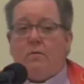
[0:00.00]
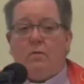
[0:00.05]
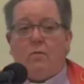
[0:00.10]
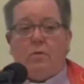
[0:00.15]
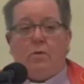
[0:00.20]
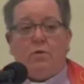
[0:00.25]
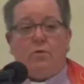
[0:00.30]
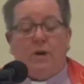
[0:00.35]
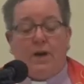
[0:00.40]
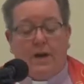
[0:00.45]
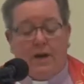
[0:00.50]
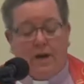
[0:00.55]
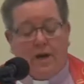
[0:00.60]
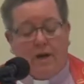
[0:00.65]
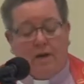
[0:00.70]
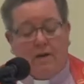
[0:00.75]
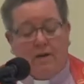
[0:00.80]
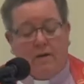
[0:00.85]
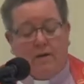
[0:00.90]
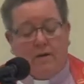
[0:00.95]
or
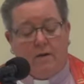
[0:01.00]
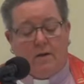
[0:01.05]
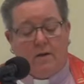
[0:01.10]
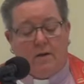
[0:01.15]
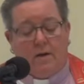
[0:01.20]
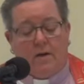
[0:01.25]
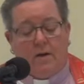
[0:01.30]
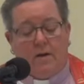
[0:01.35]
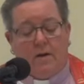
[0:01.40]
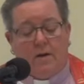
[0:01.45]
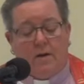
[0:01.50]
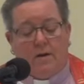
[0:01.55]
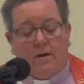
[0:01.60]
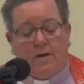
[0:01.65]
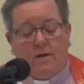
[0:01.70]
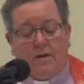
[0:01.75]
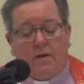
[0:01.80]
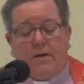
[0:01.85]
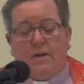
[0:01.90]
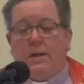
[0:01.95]
training,
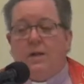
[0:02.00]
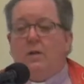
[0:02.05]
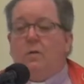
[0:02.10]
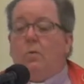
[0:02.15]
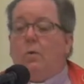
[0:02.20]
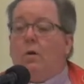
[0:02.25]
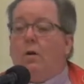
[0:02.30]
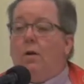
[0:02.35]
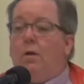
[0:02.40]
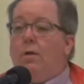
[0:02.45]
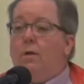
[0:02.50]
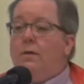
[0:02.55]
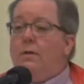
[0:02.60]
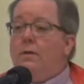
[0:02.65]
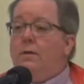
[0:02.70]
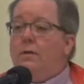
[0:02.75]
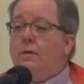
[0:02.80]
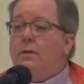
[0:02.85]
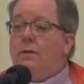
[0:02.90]
to see the world,